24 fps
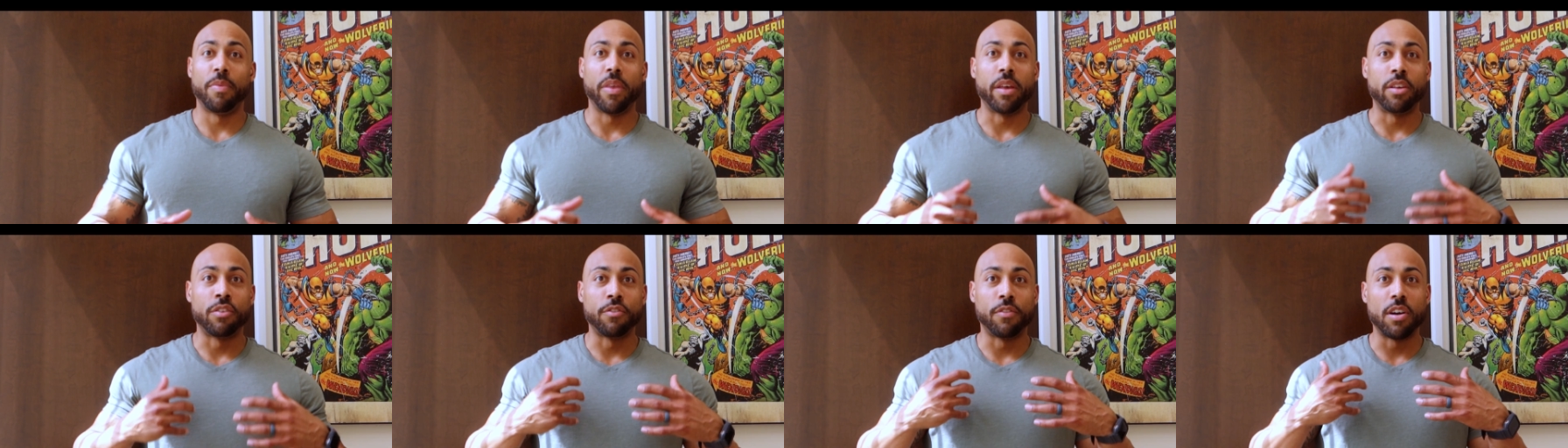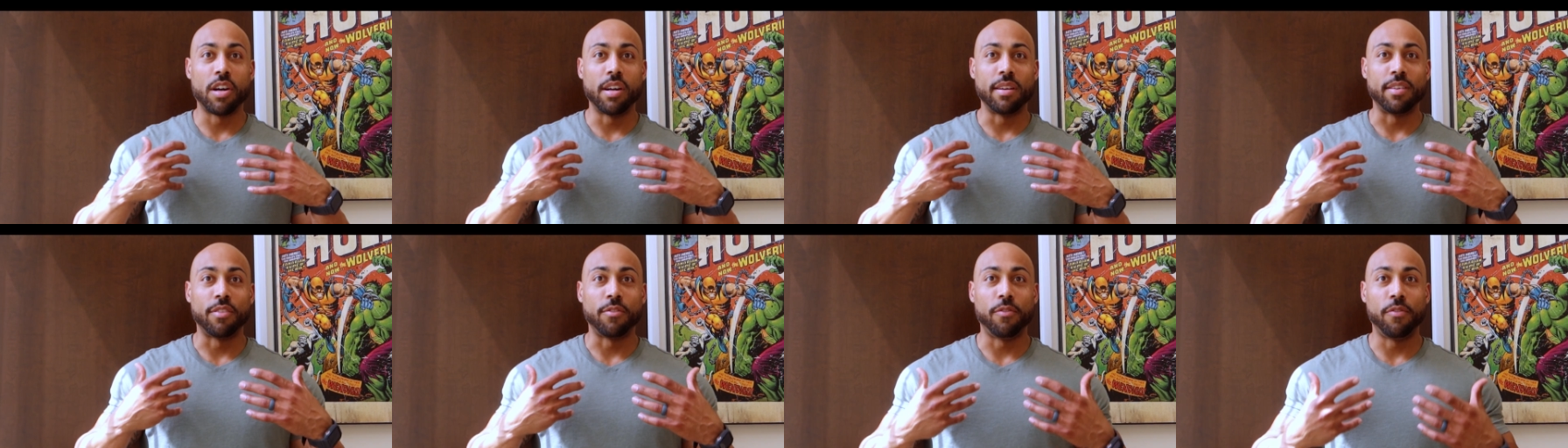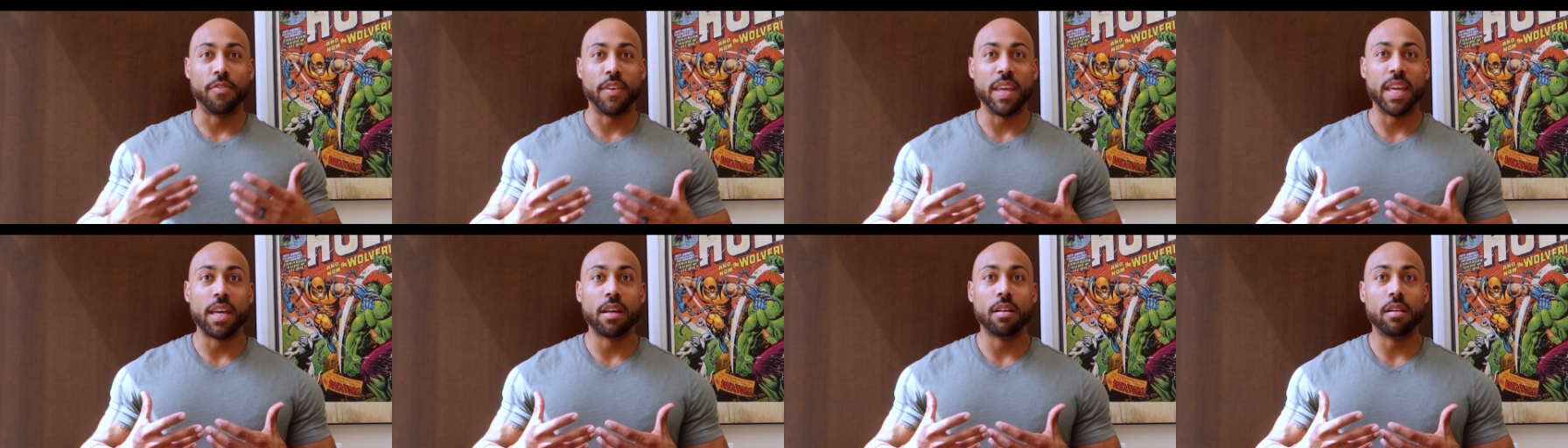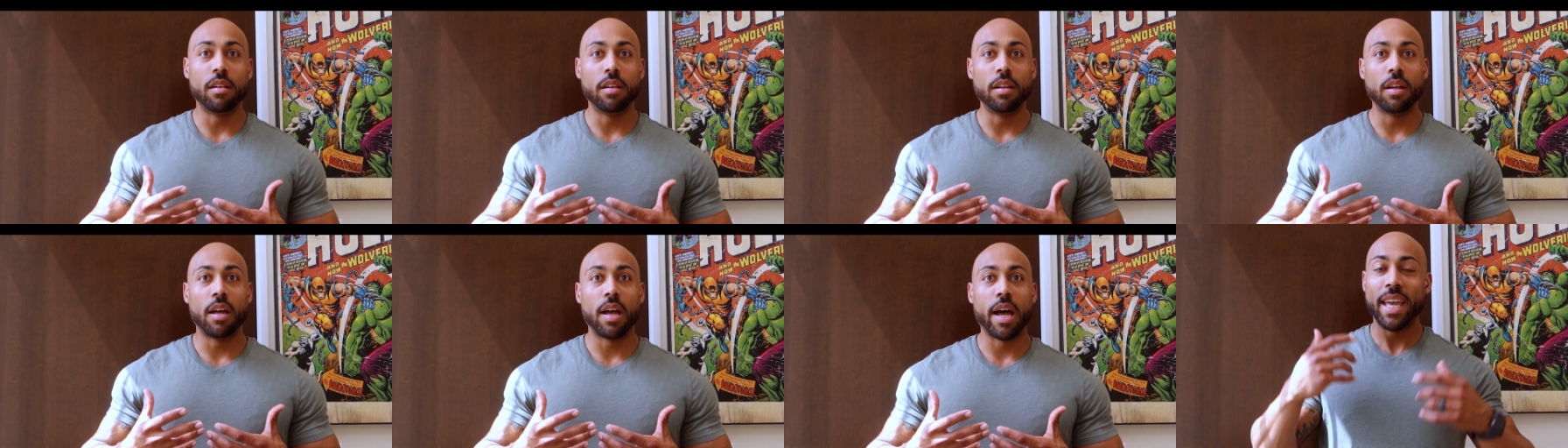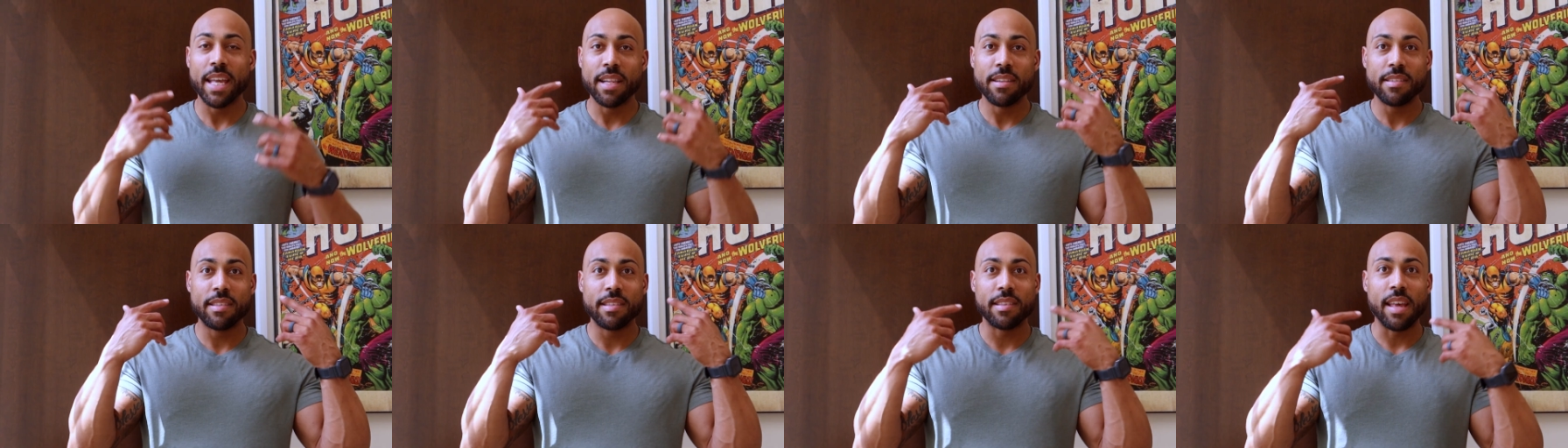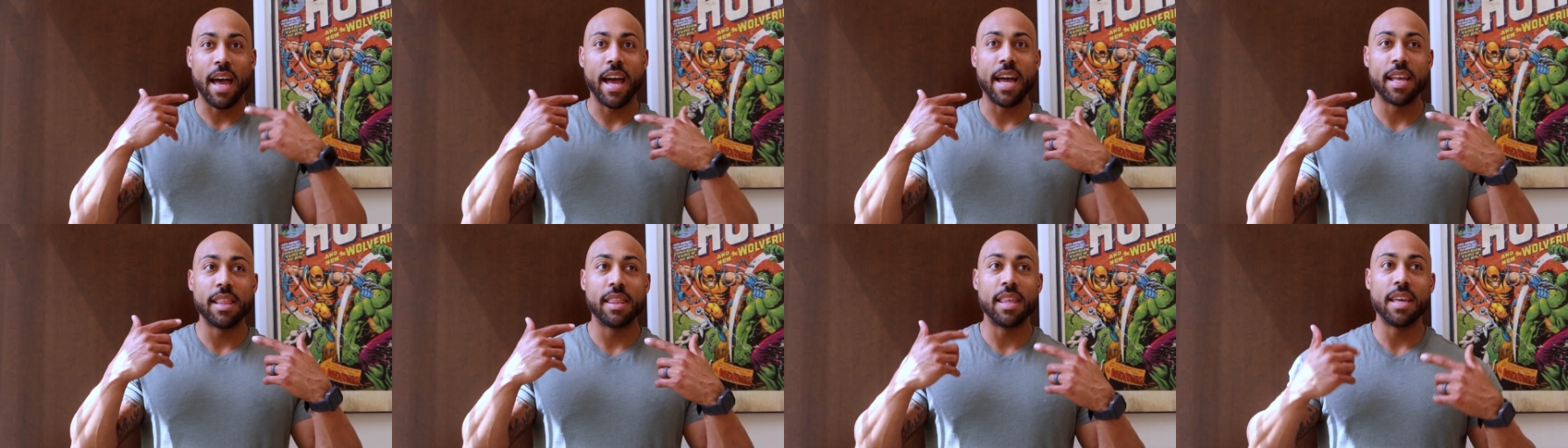As far as feel,
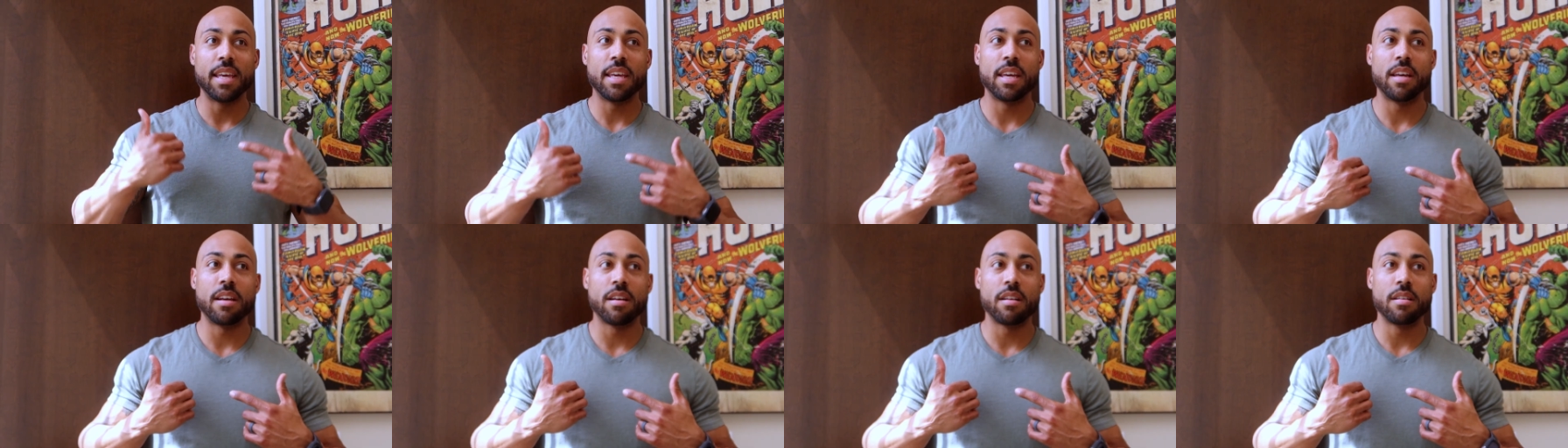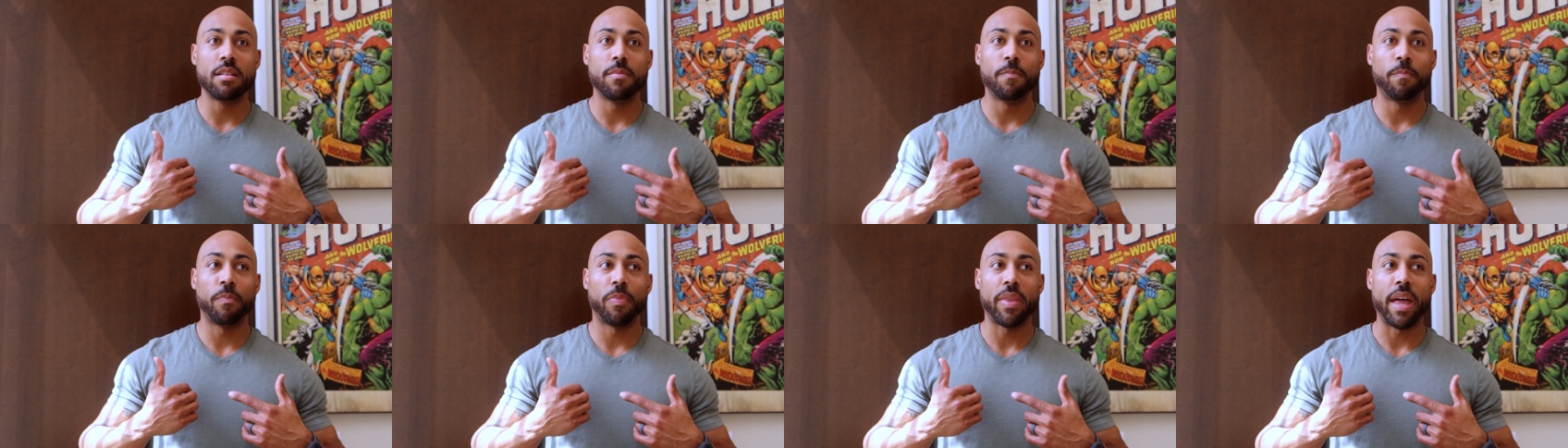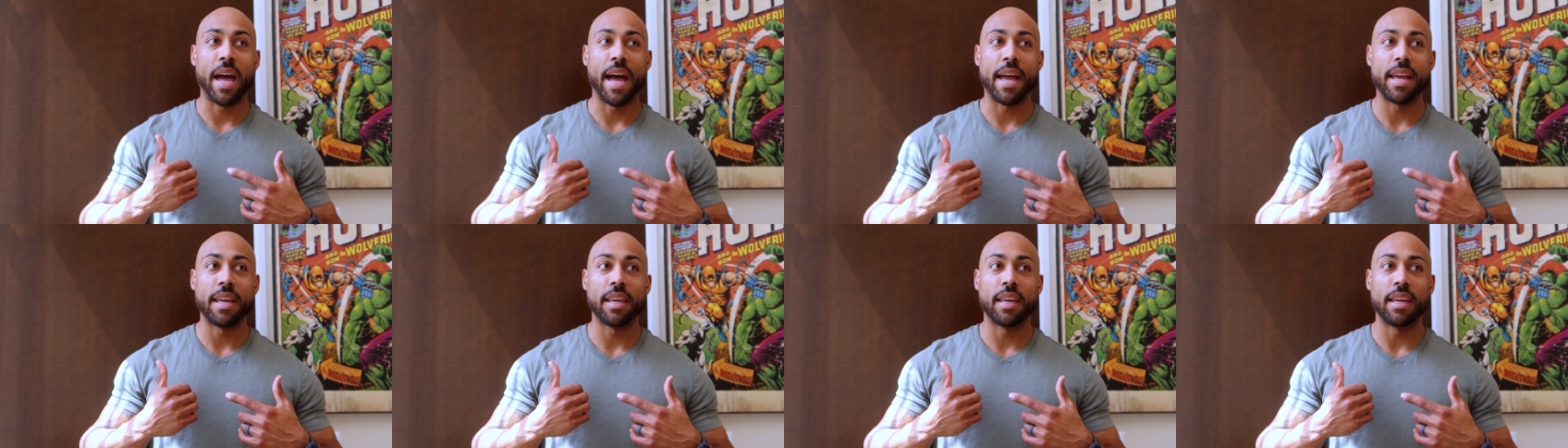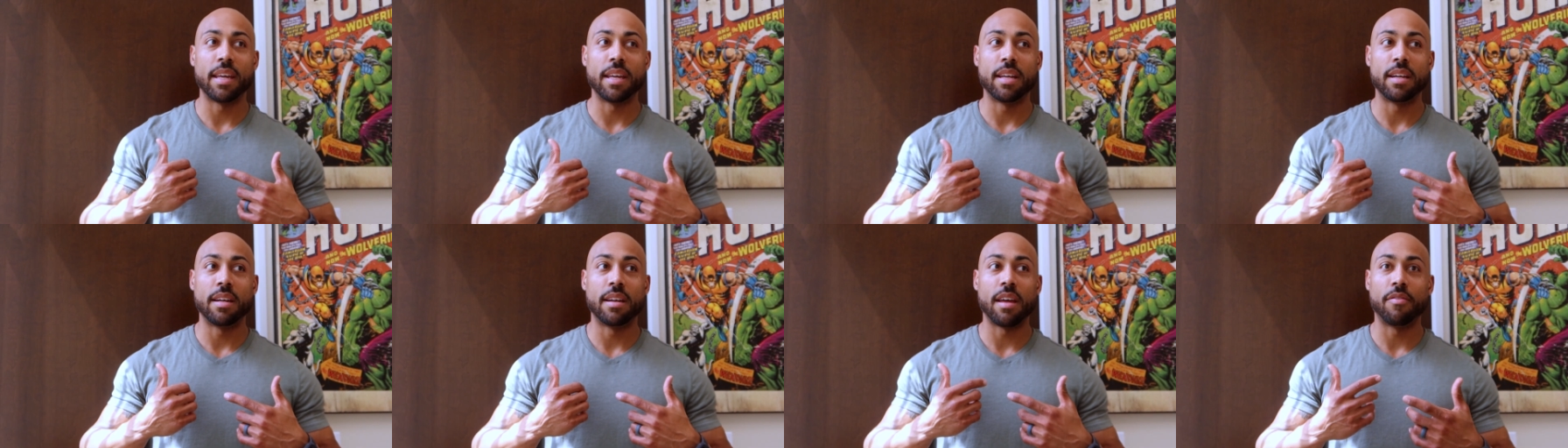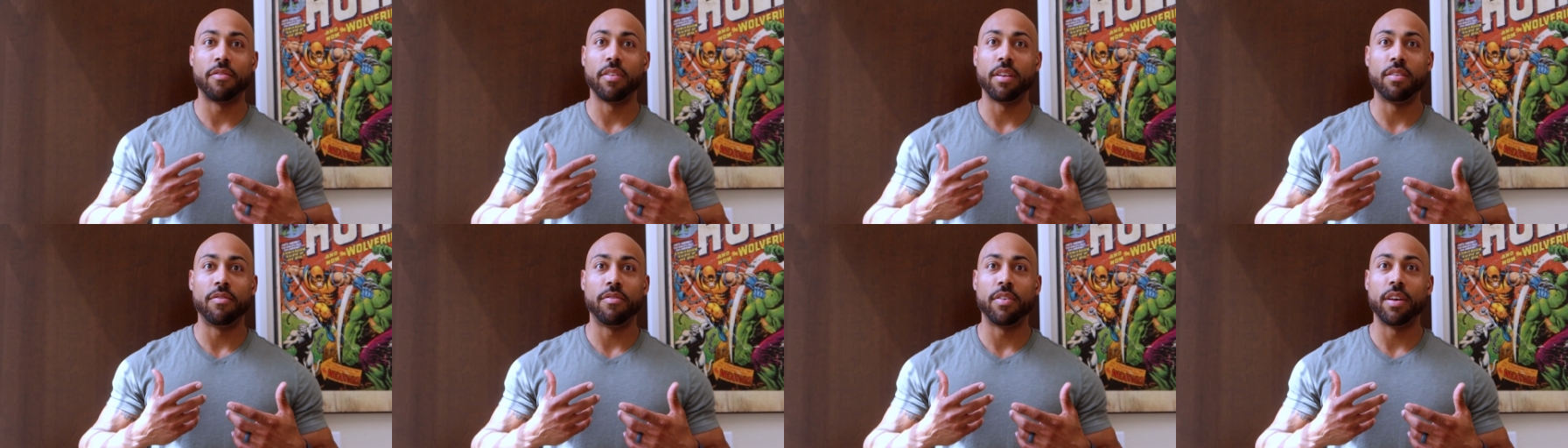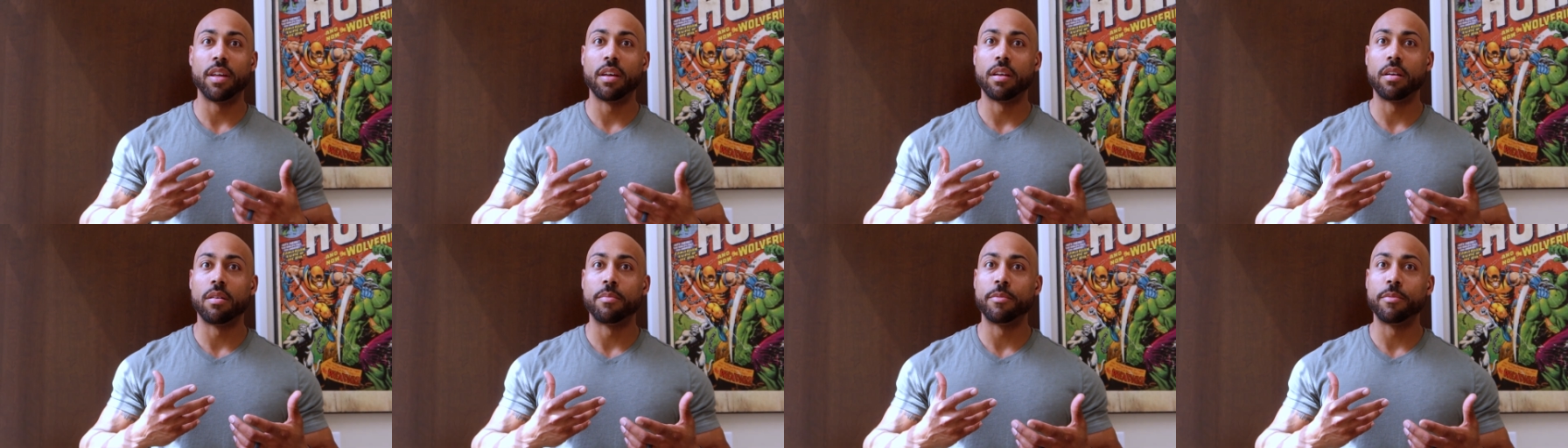inside the ear, I can definitely feel it.